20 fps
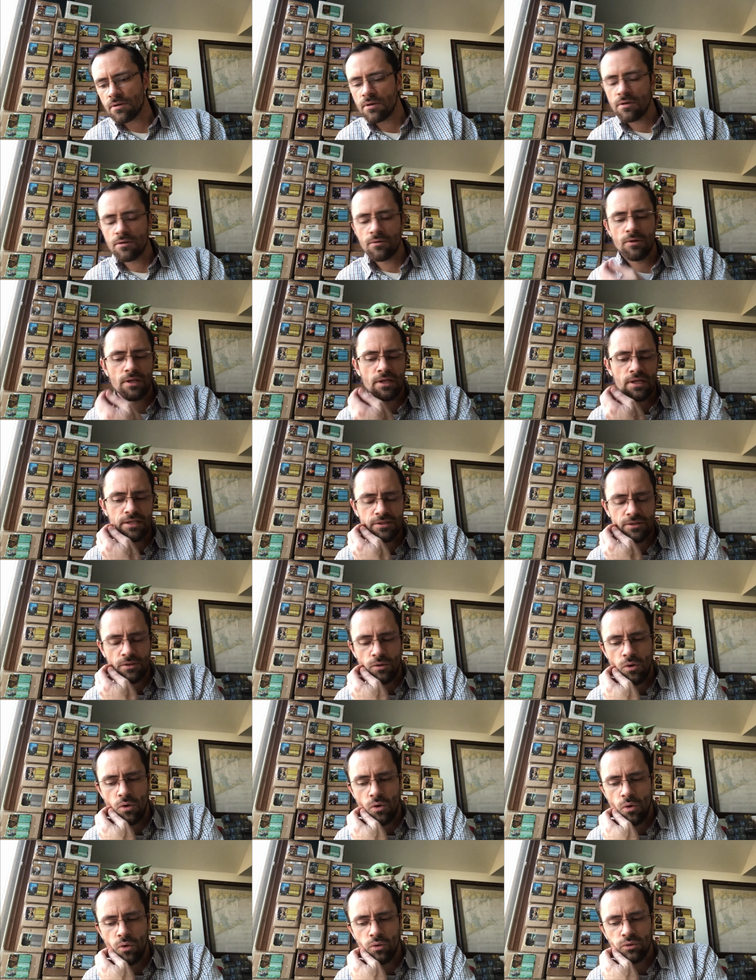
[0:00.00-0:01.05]
well, it is a
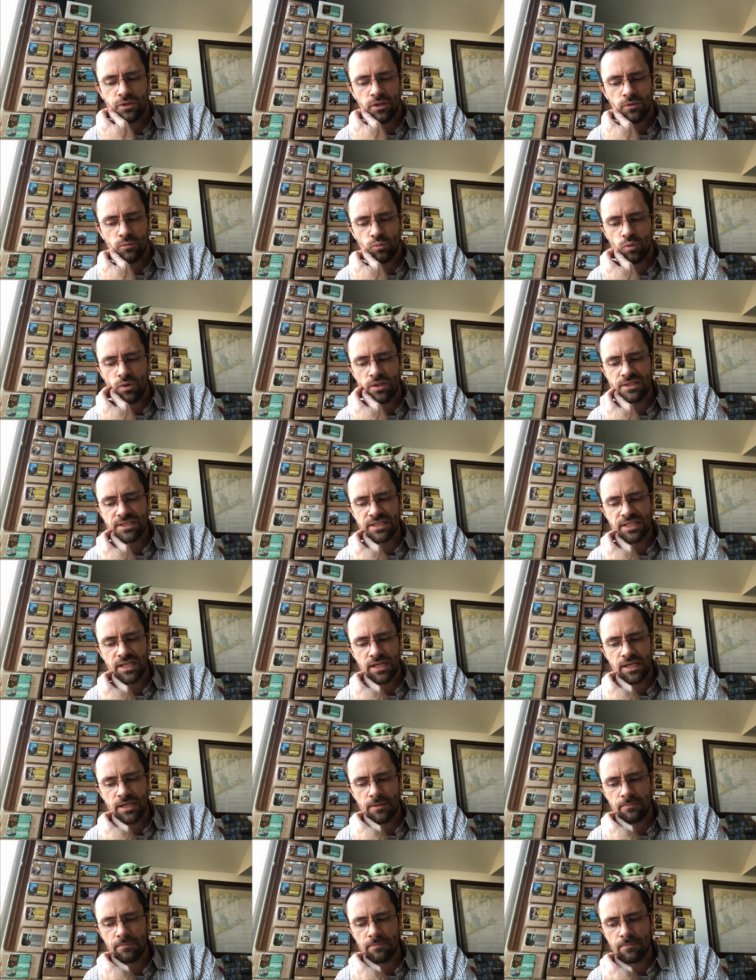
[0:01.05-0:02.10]
hold in one
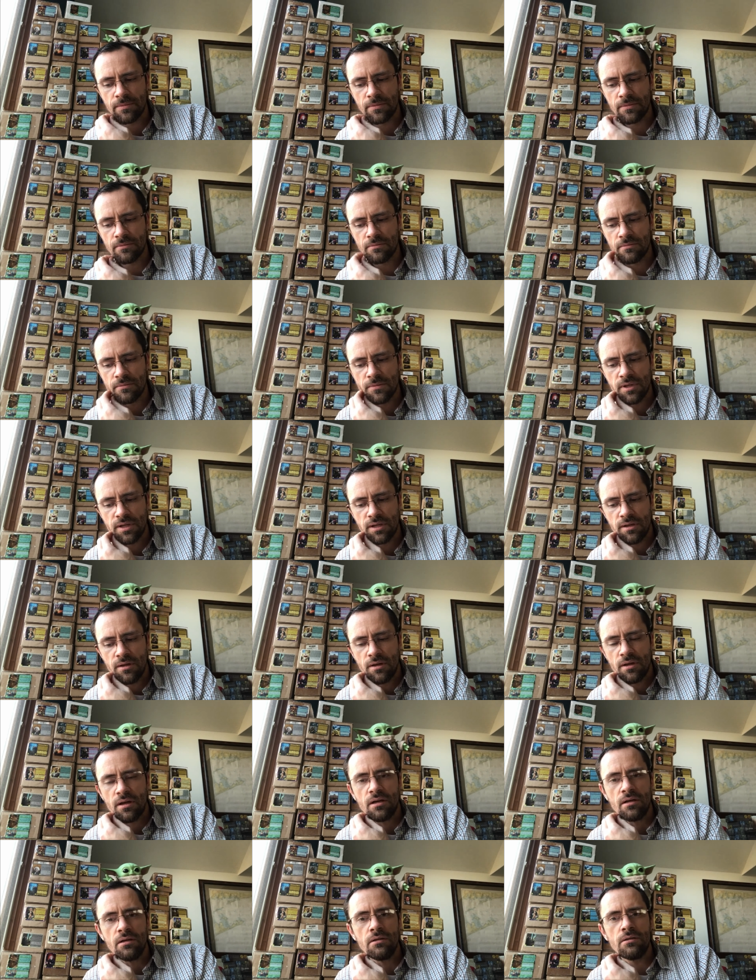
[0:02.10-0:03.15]
time.
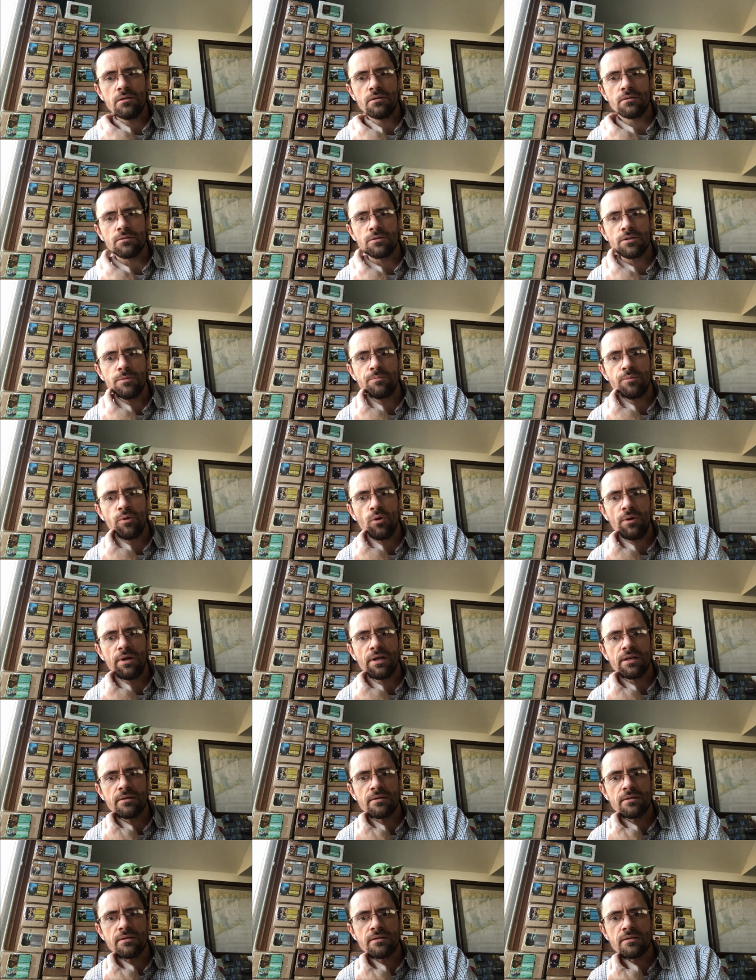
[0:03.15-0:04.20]
Oh, good point.
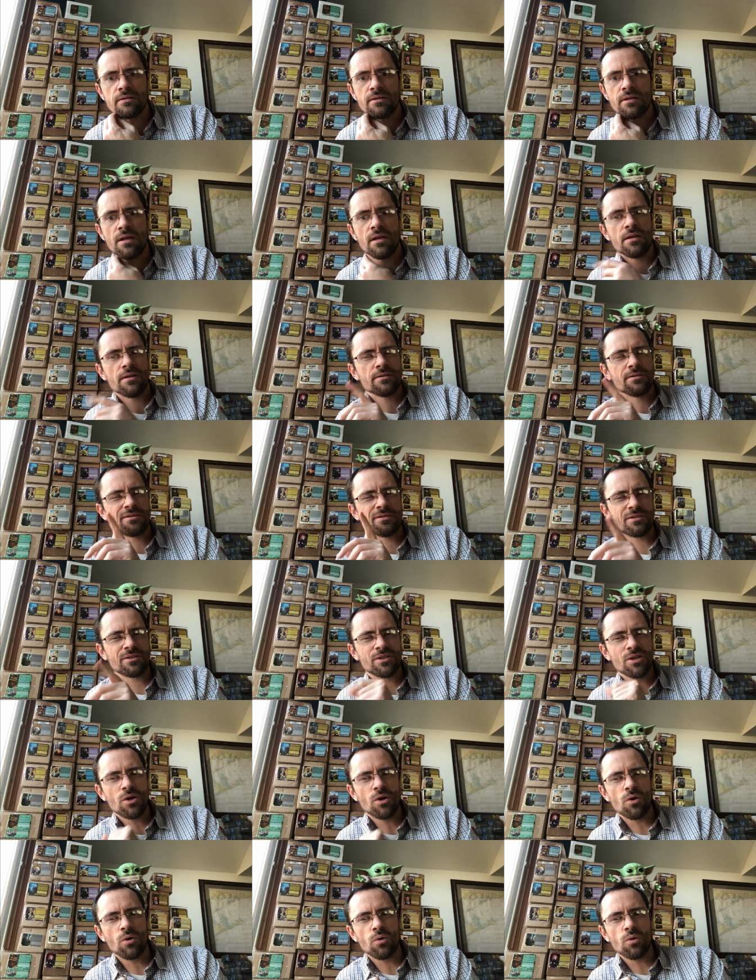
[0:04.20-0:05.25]

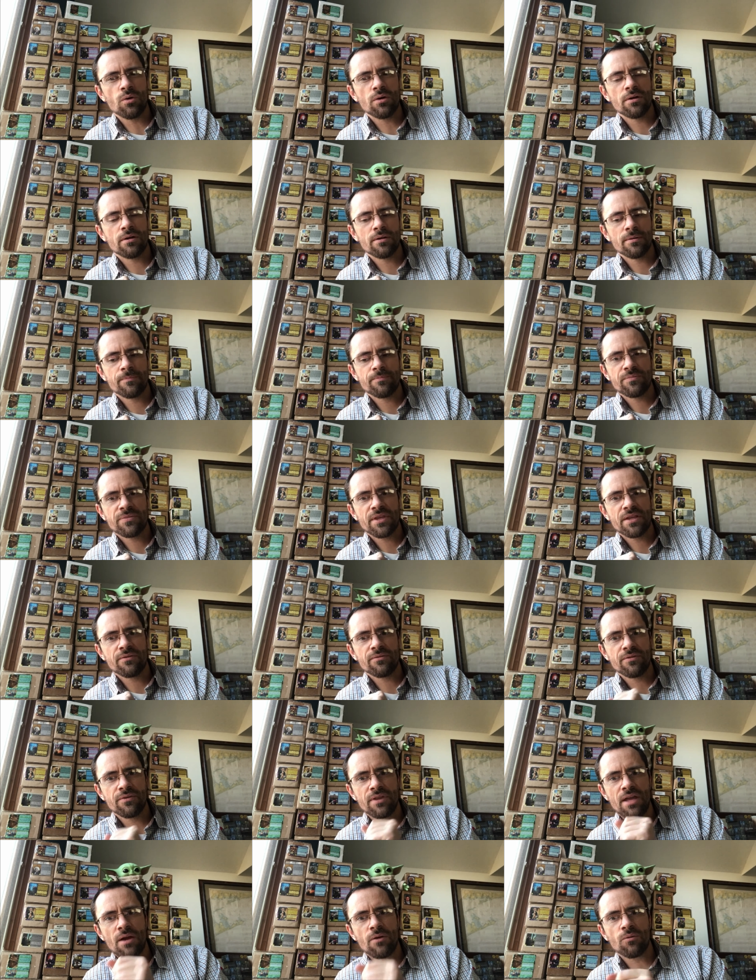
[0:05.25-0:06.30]
So,
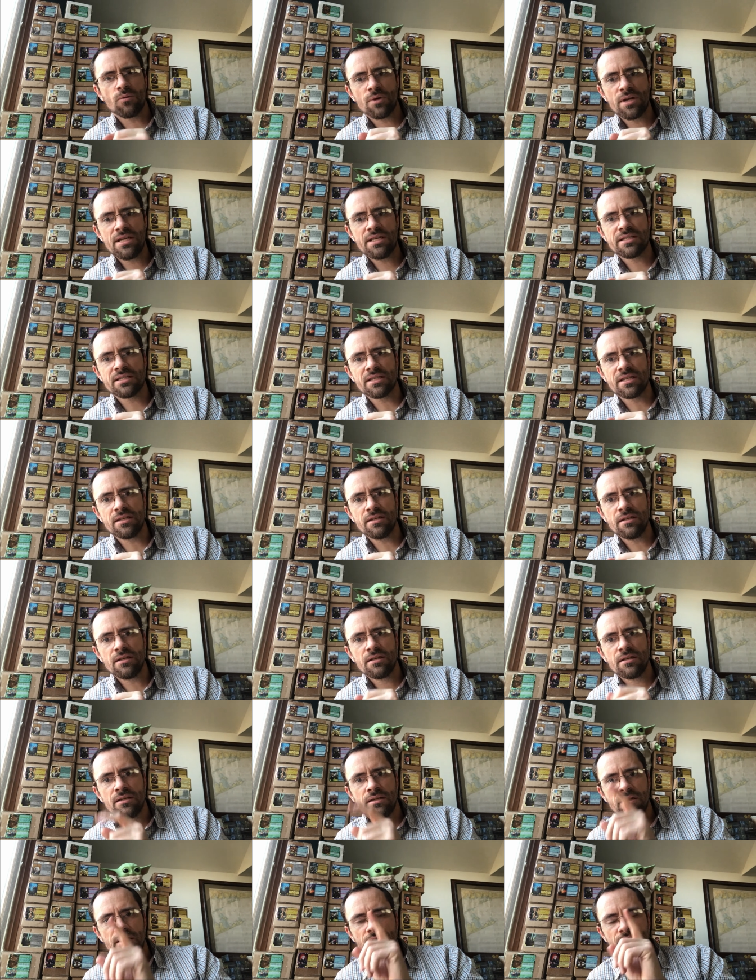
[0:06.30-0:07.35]
for that reason,
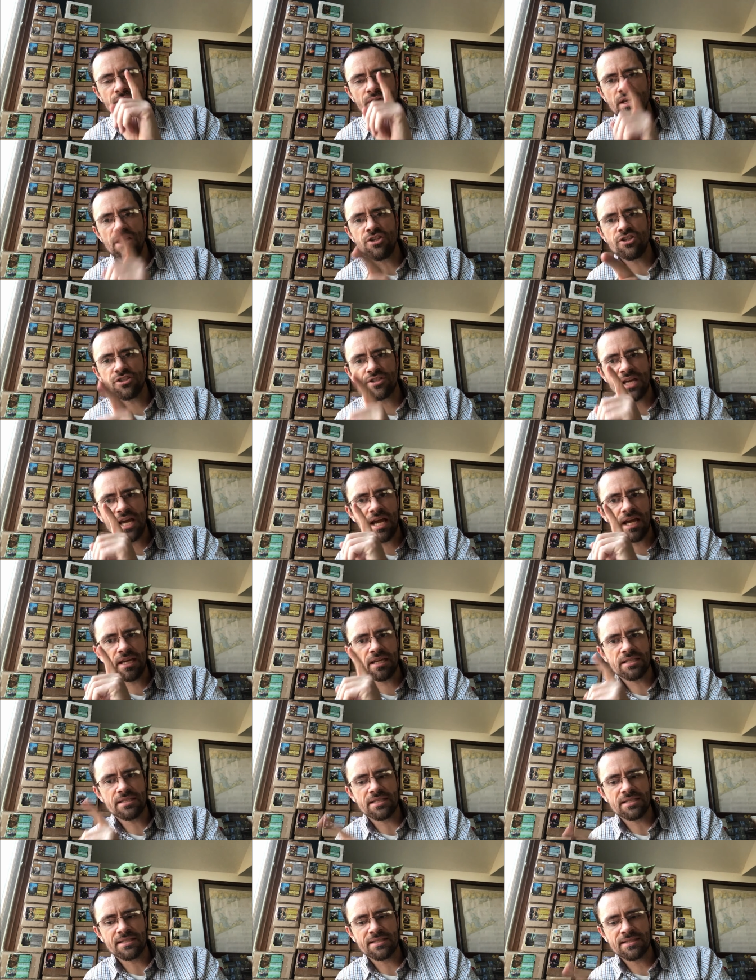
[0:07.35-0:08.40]
if each attack is
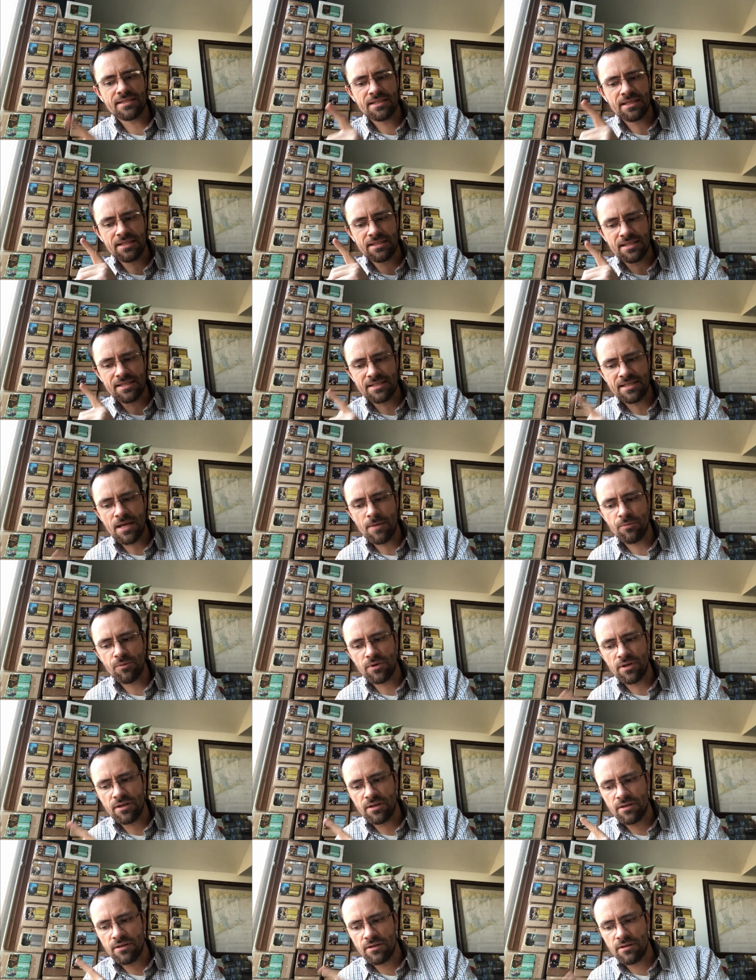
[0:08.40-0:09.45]
a, is a
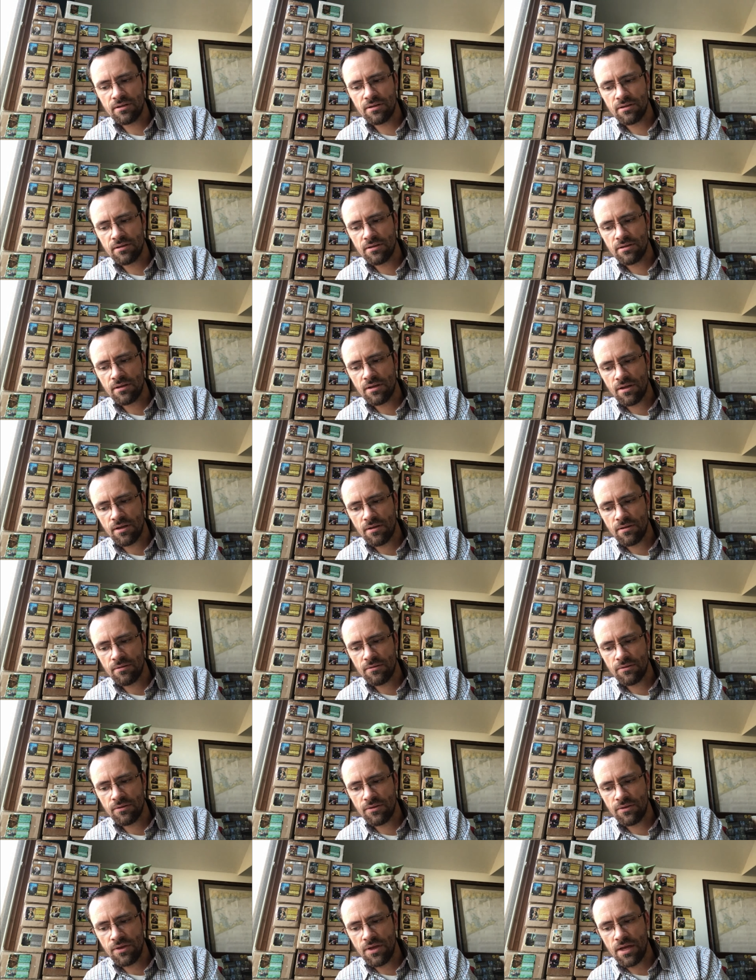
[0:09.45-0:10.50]
separate
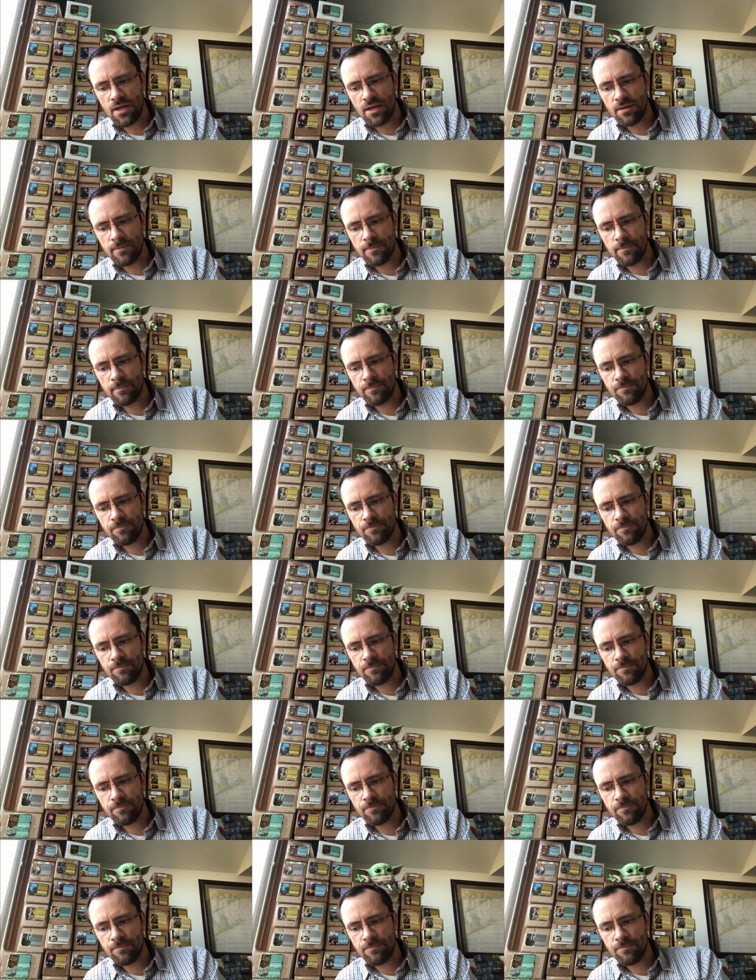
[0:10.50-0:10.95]
thing,